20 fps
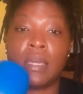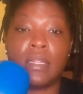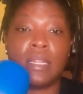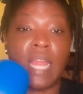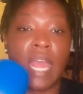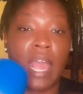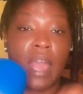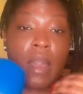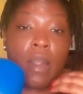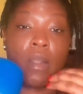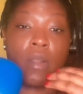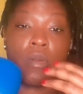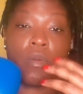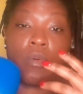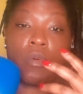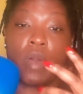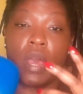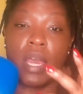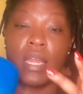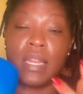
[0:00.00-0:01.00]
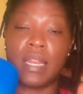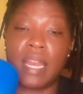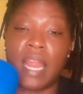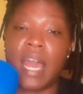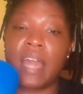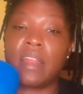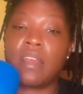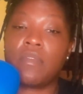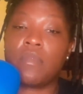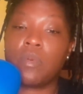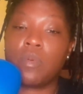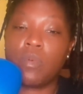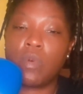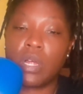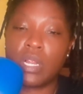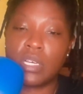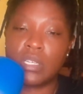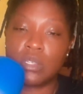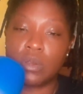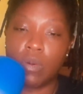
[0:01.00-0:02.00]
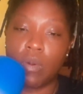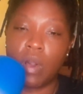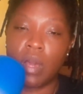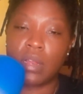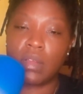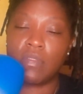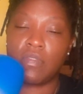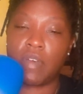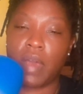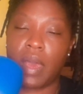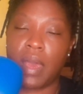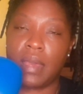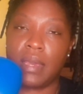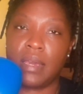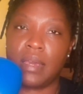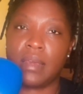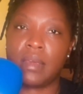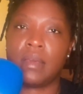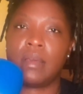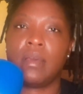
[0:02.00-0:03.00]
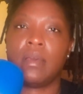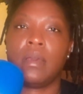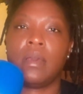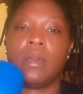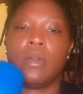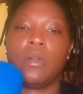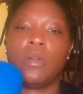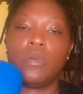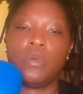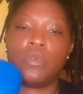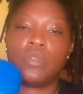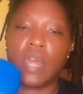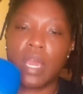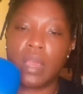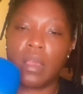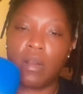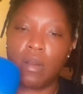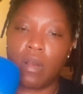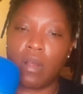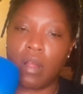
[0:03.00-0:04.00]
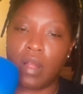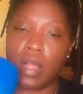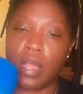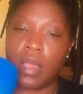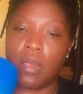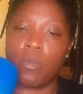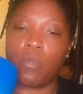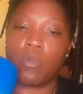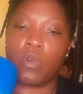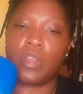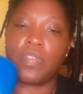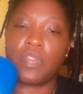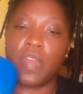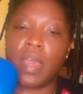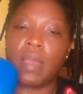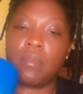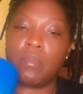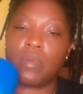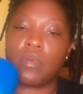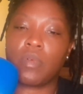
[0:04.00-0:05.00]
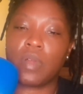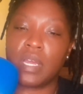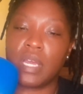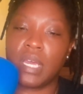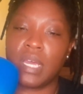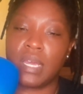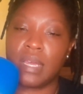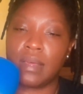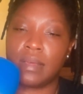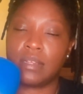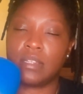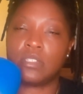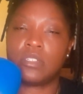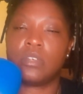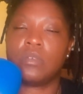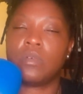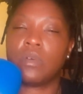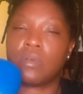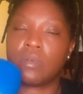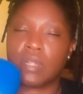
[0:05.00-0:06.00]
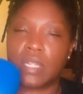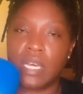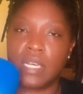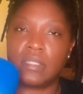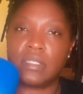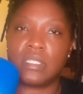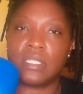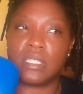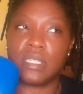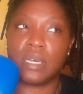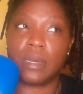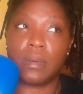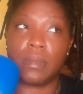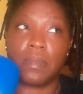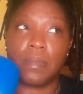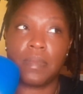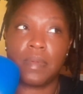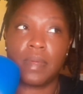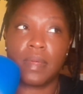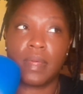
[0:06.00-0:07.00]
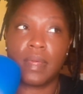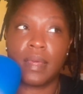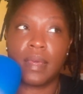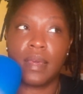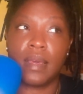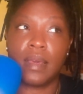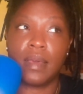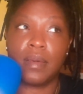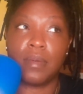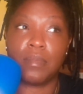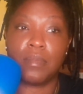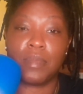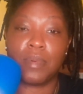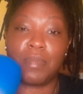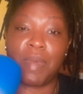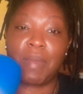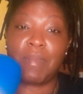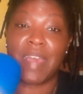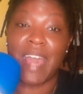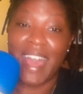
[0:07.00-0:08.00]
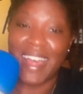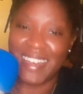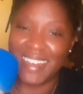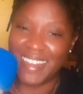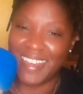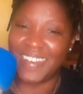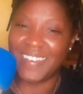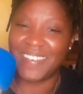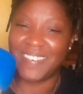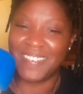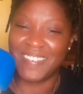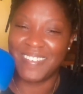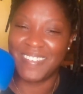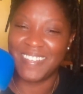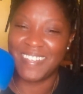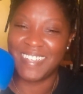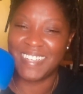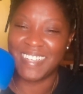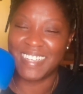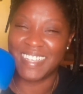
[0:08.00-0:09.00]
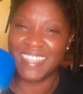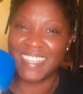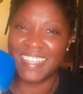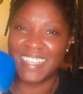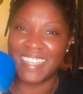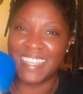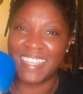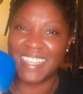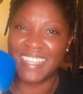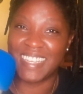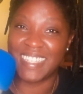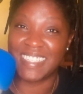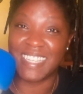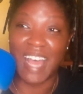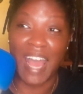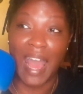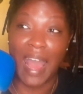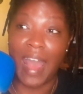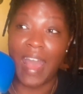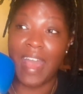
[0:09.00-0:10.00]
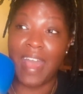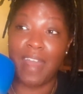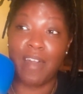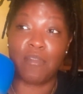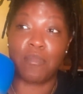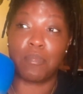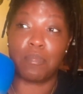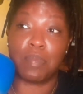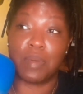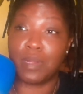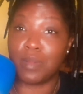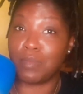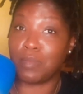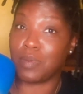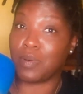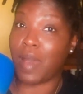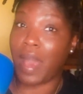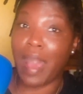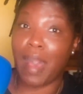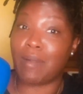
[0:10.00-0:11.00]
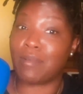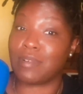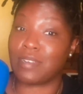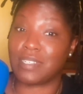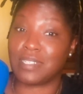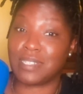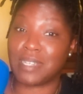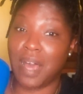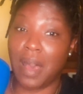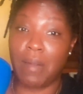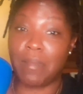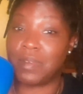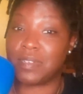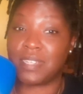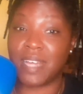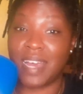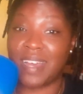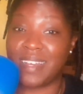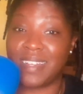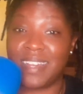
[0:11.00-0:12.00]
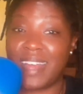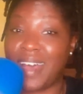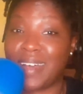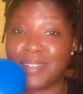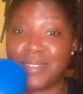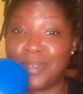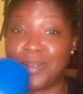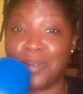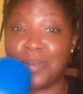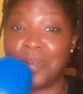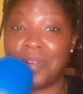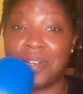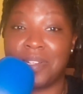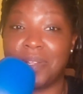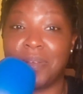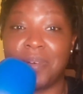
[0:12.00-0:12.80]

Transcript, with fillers: Now, not everyone is quantifying who they are and what they bring to a relationship. Baby, I know, because I have billable hours, almost like a doctor or a